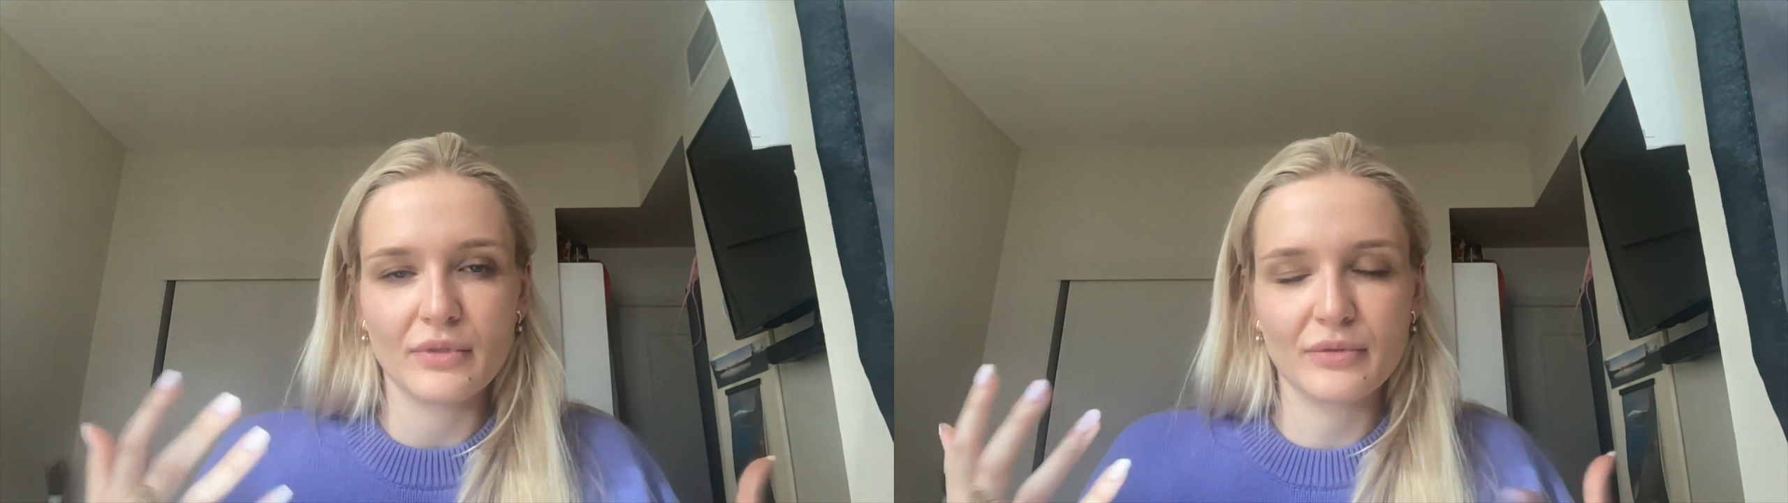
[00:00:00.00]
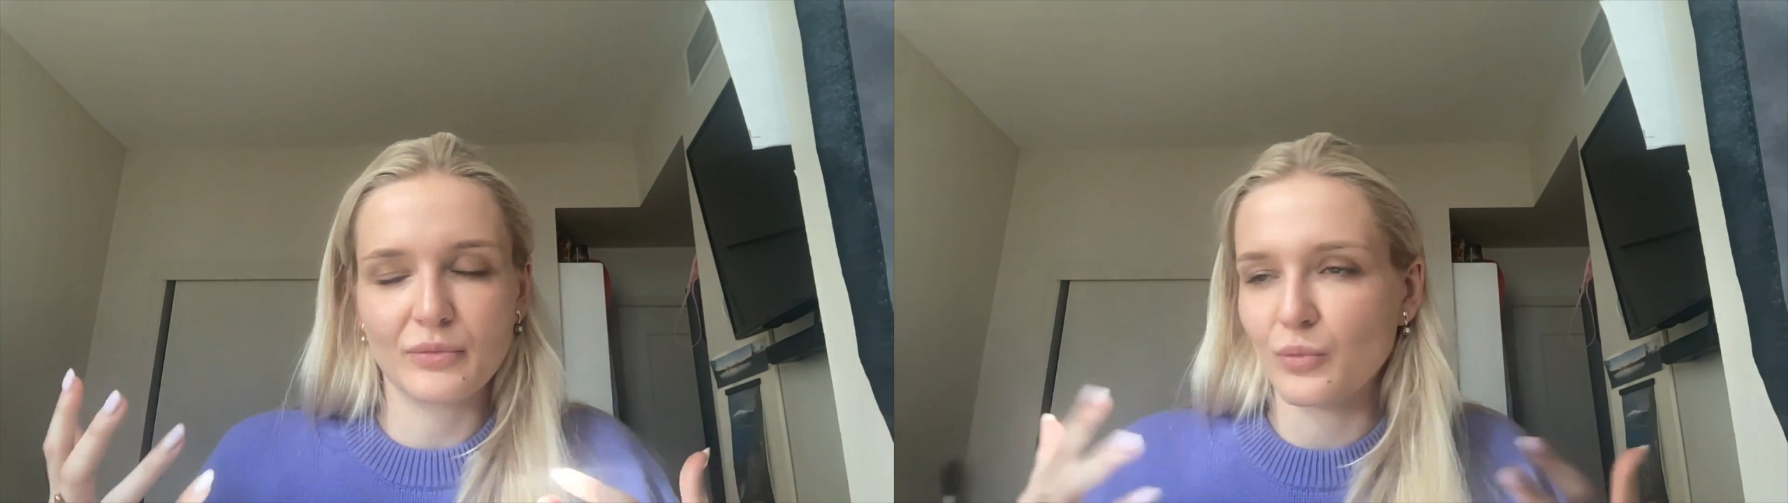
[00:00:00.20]

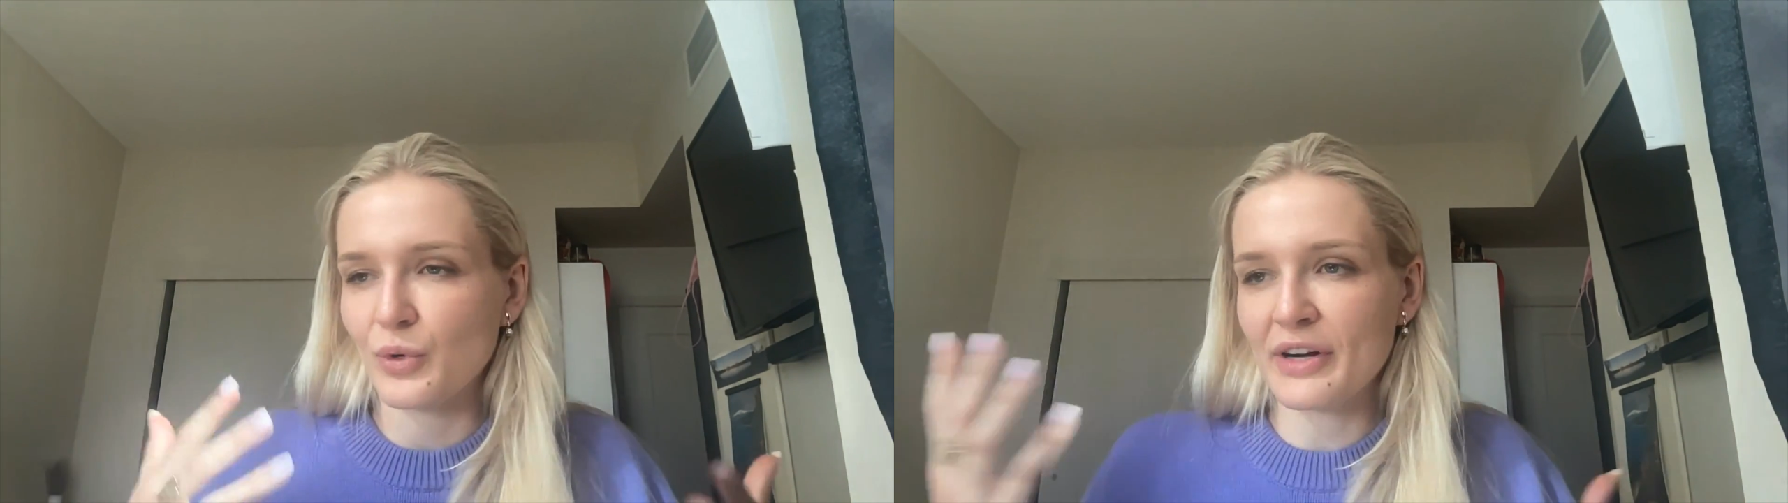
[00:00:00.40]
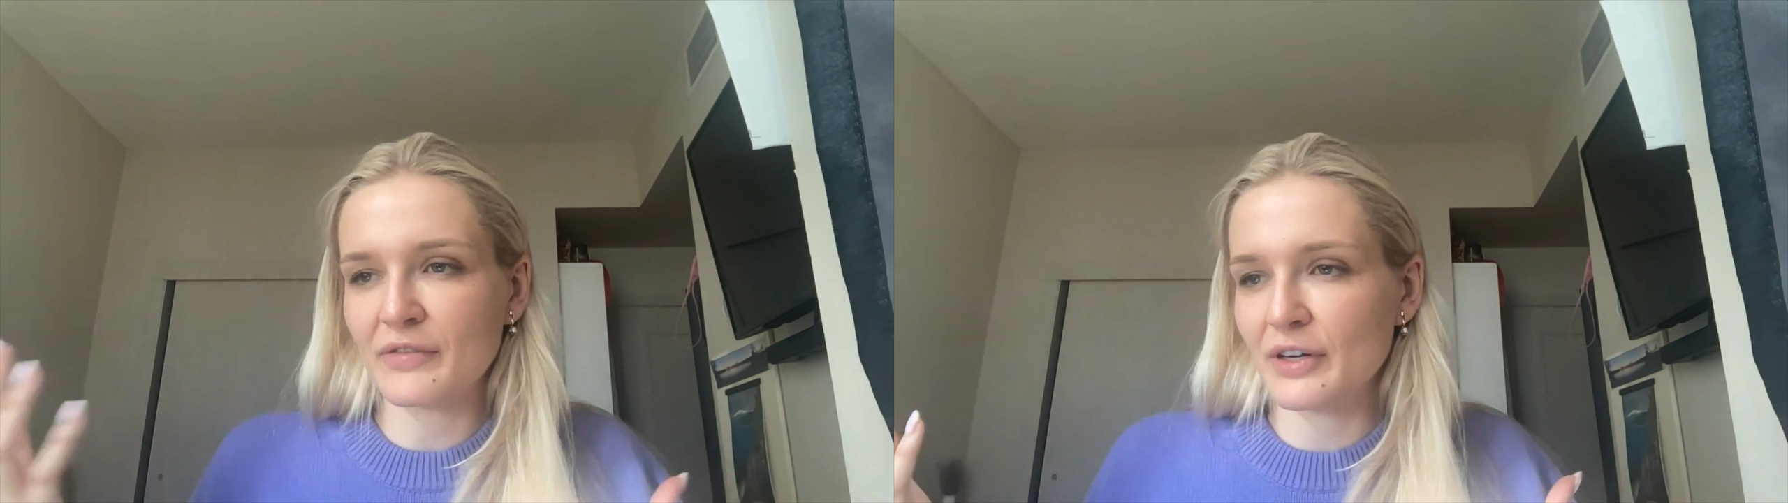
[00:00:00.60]

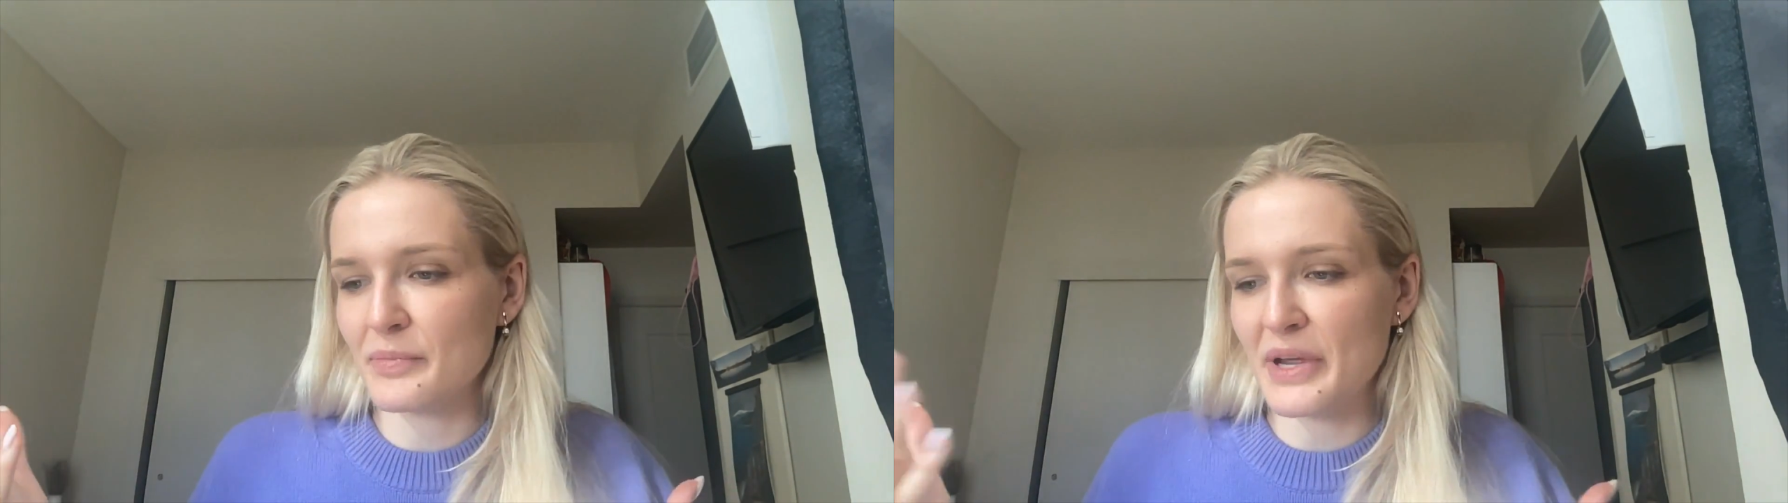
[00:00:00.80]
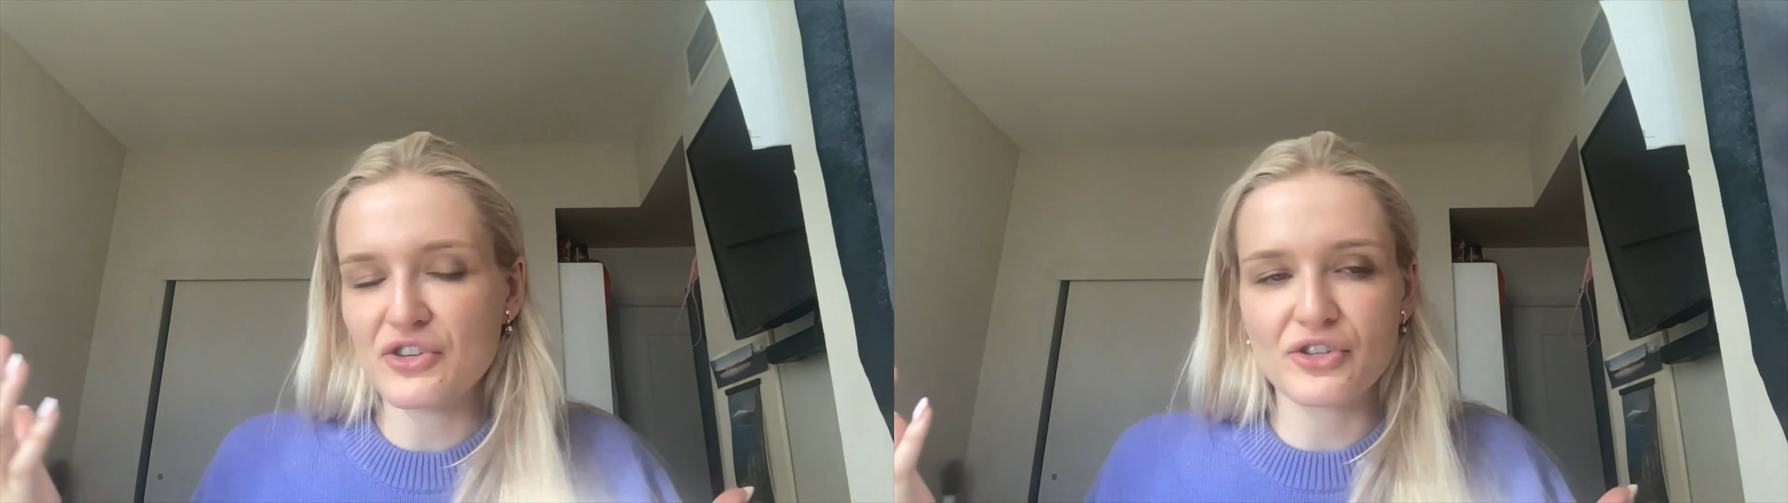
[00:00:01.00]
whatever
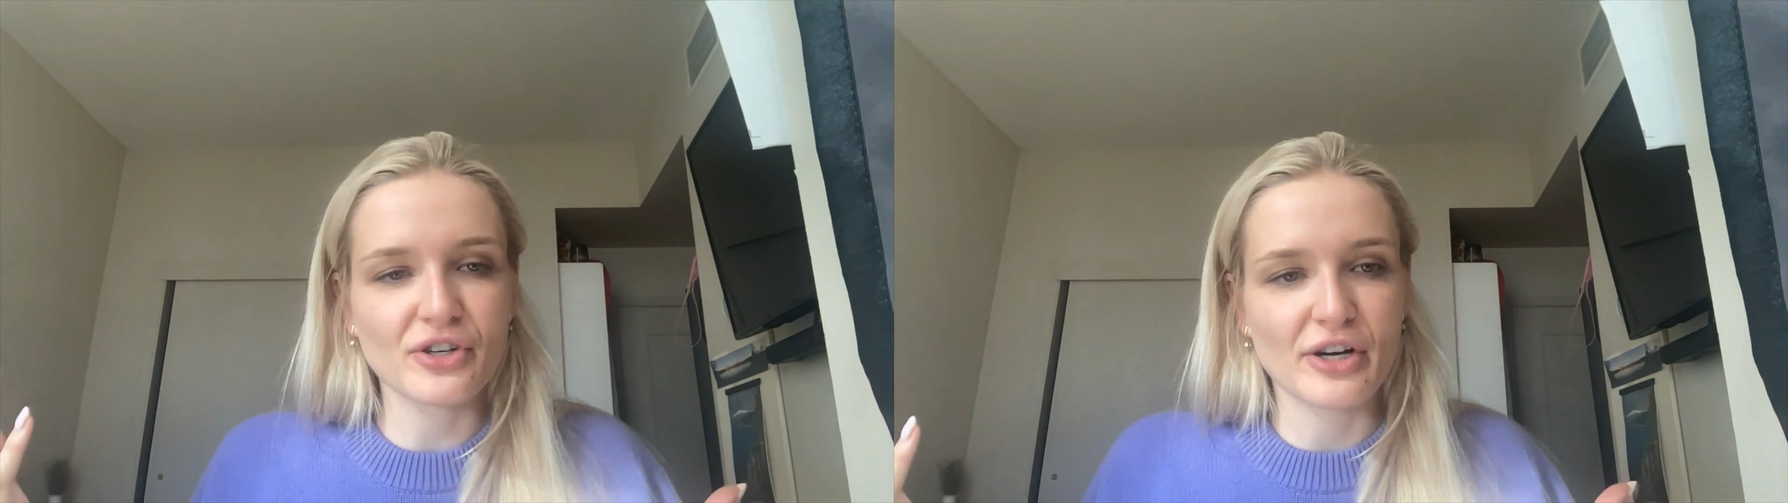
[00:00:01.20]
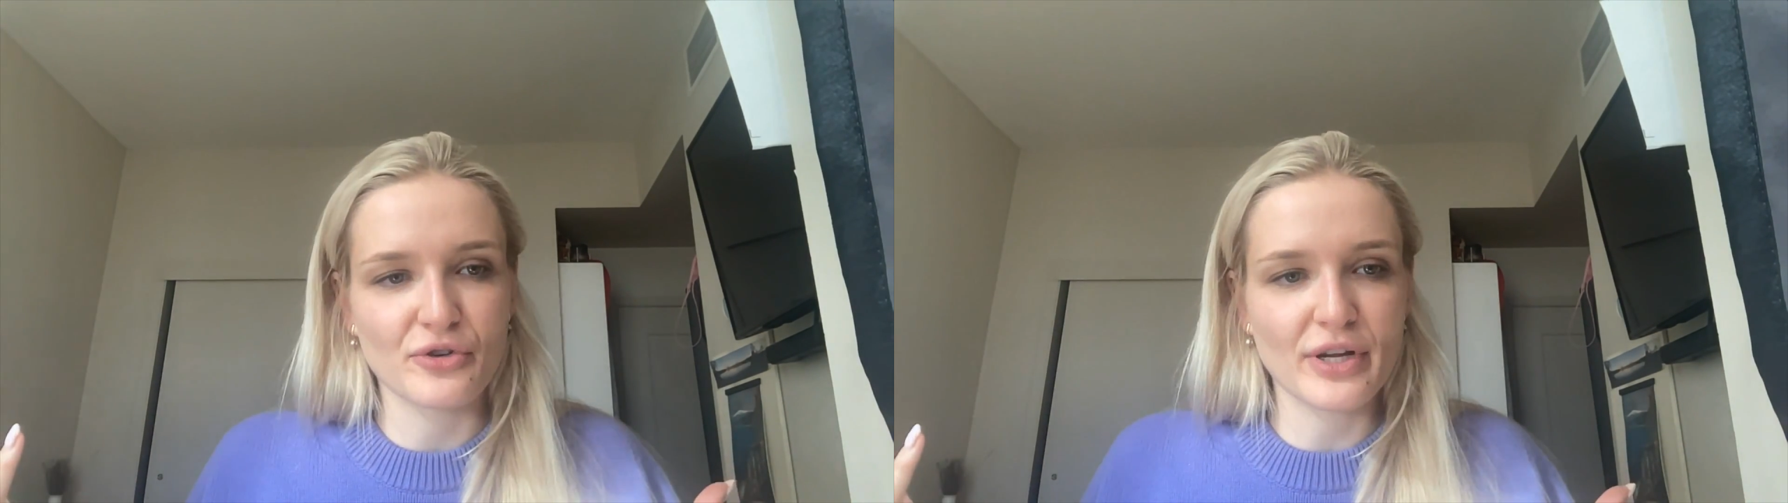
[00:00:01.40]
majors are
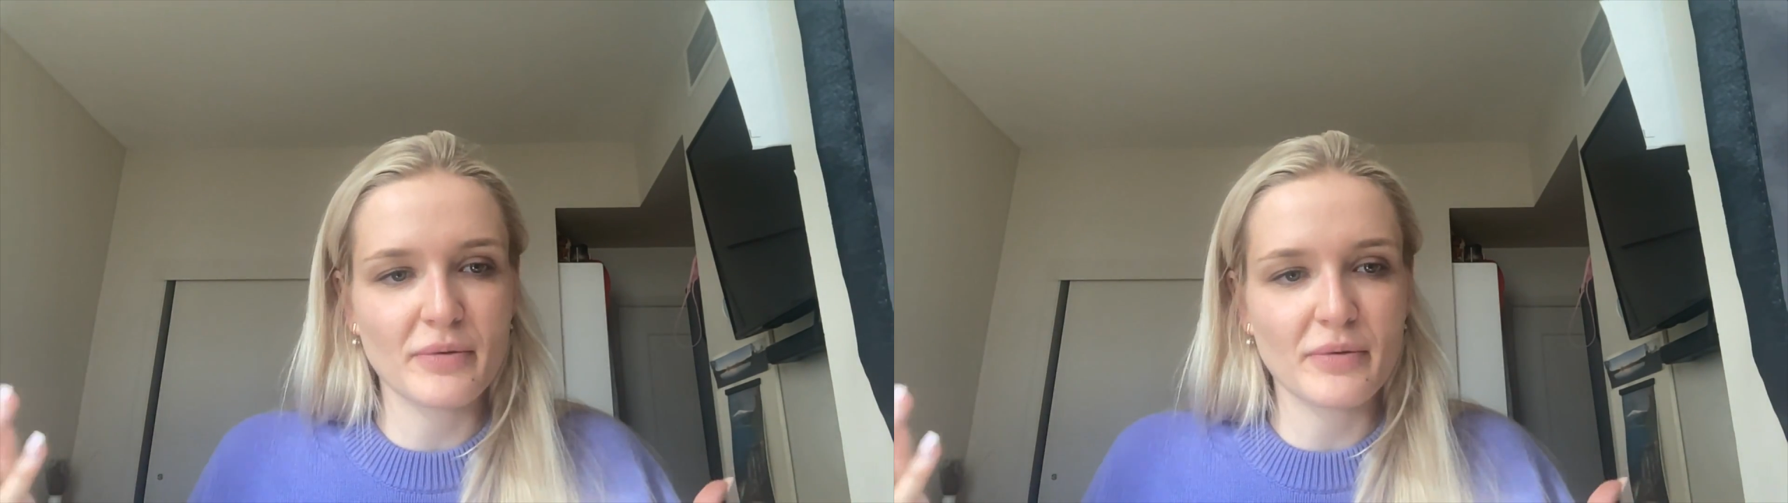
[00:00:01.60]
annoying,